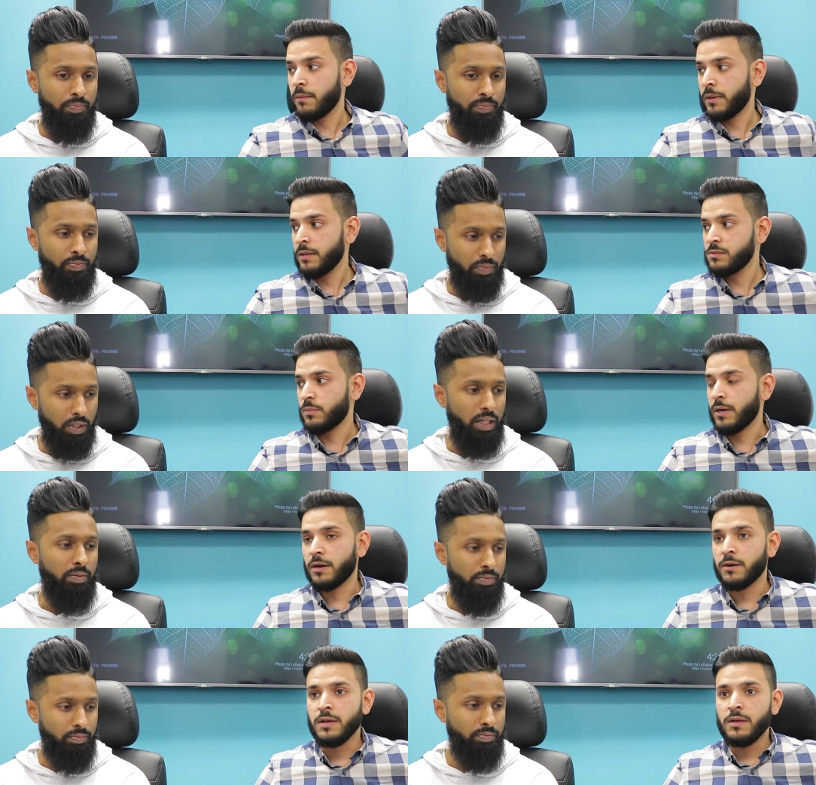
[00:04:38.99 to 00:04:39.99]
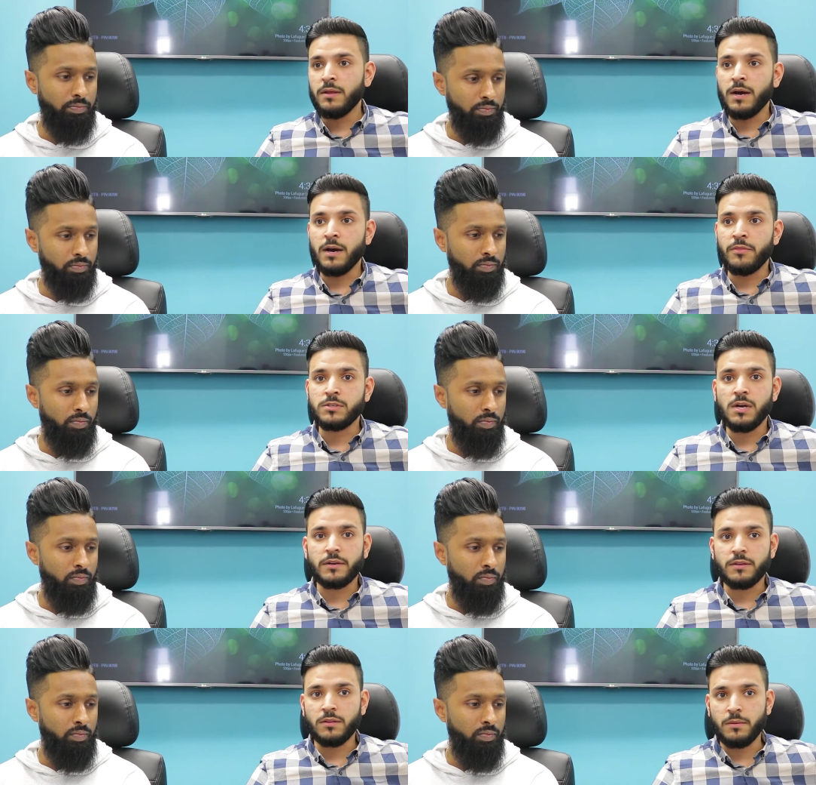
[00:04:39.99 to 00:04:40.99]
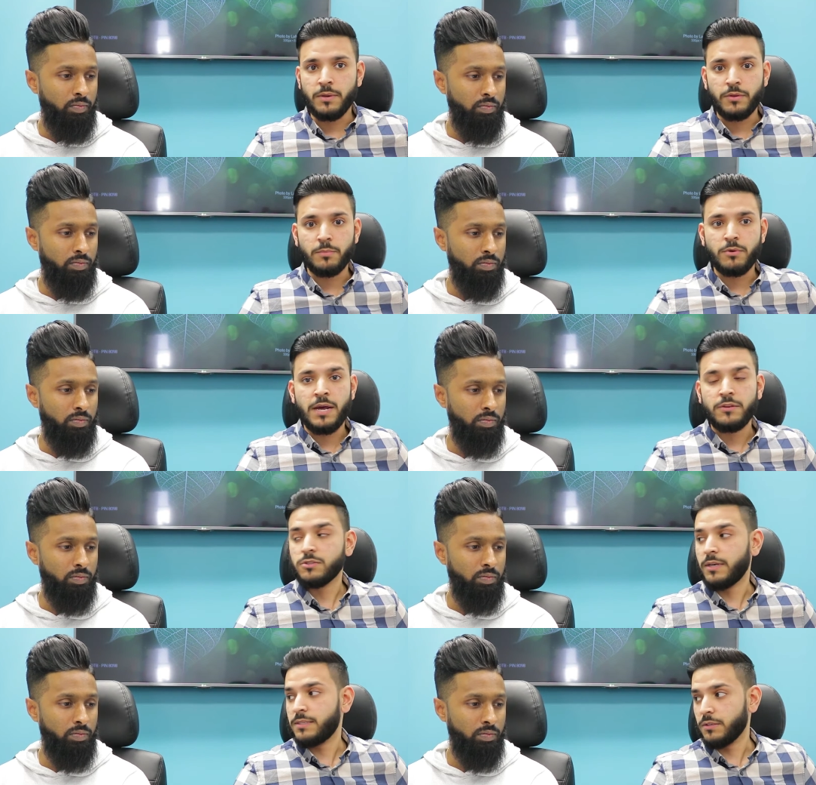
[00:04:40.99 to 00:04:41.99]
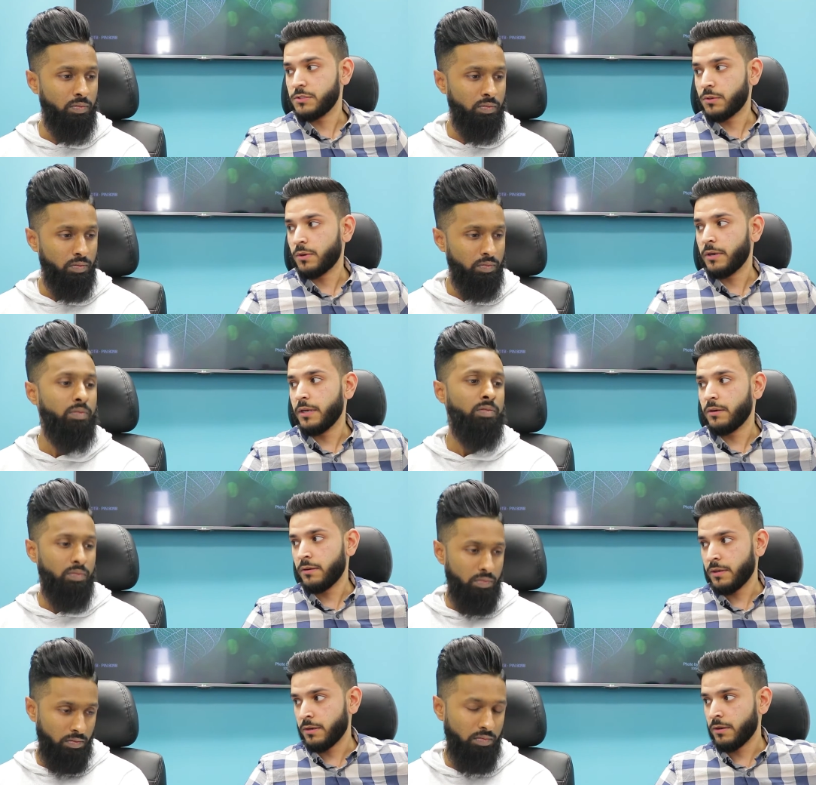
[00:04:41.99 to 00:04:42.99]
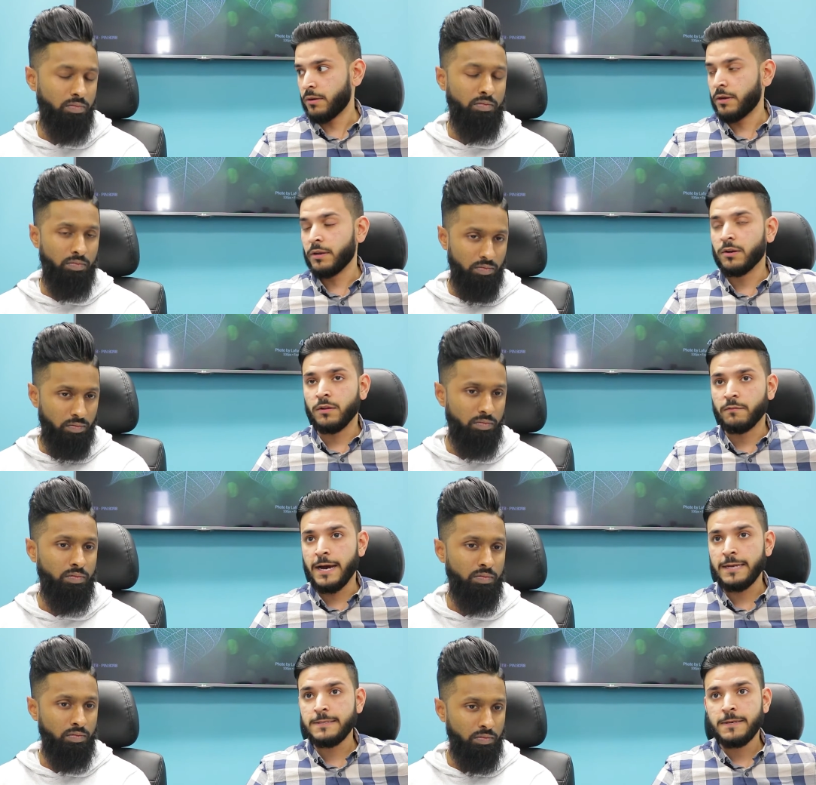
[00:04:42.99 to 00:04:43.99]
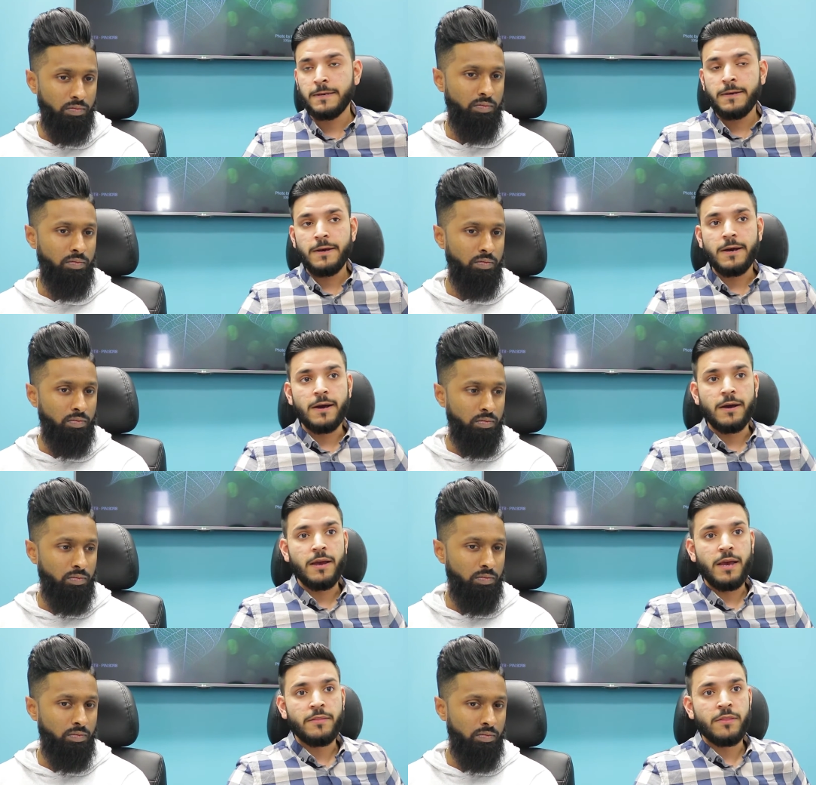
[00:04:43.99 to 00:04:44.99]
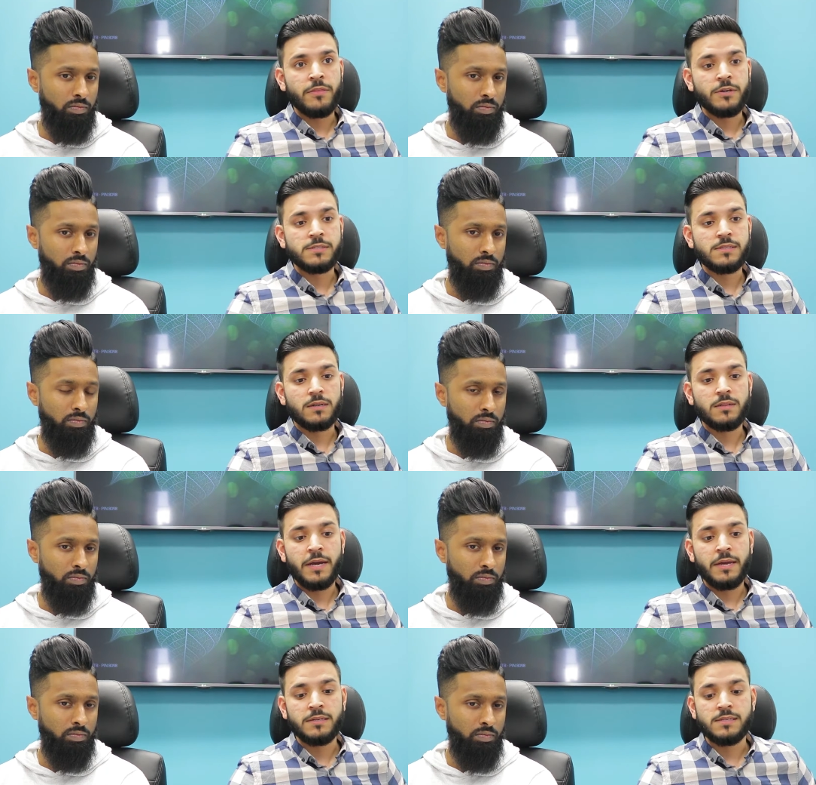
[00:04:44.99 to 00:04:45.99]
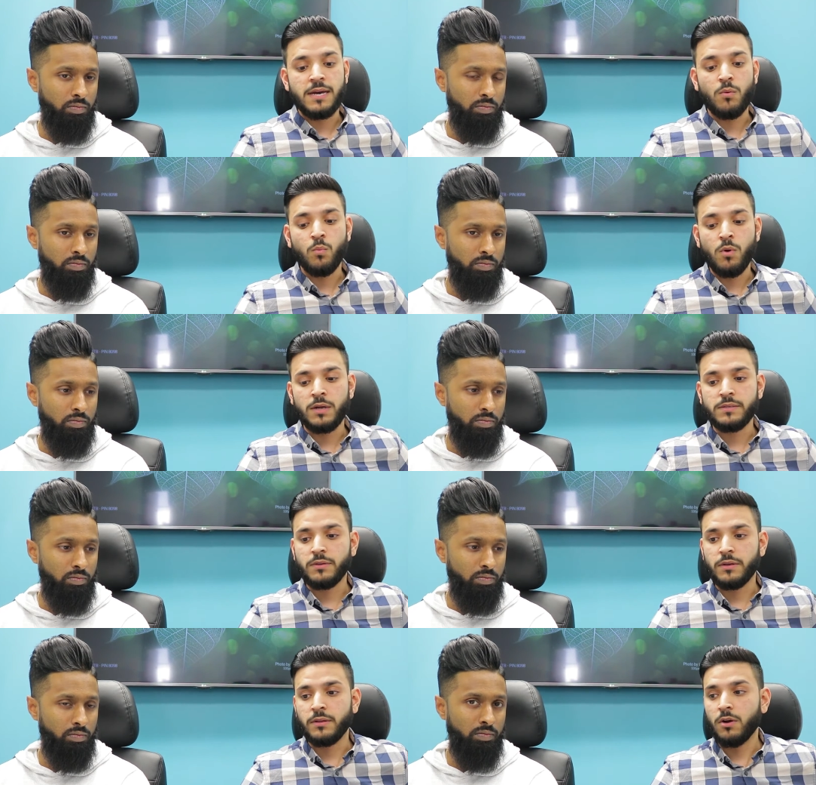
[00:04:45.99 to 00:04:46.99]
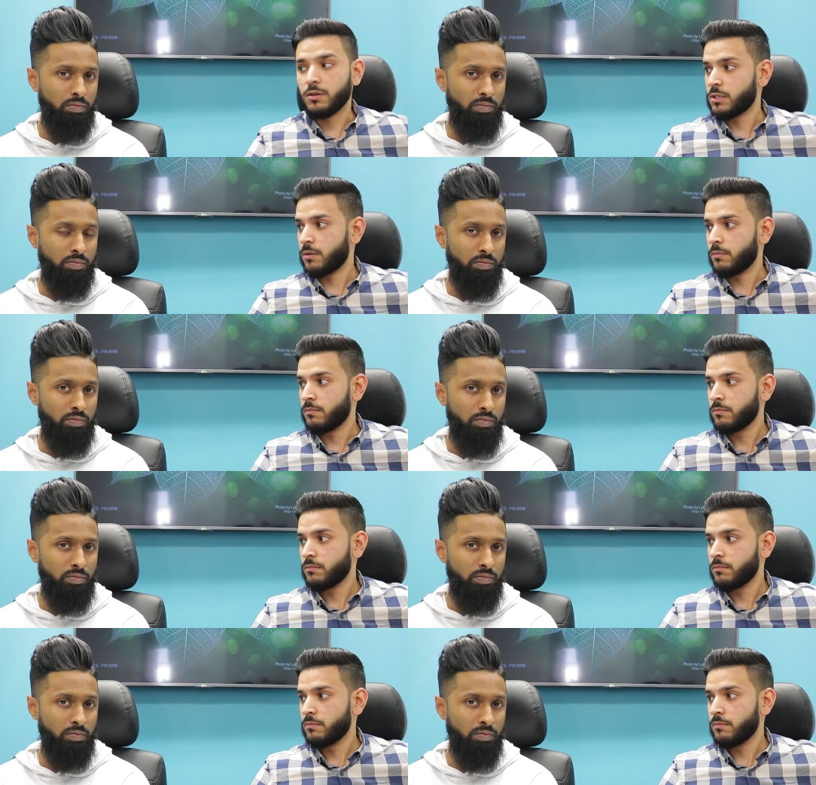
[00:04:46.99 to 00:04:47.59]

Speaker 1: campaigns where yeah. uh, they're talking a lot about their brand, they're trying to tell a story, and and and all of that. Uh, and then there's the clients that want the long-term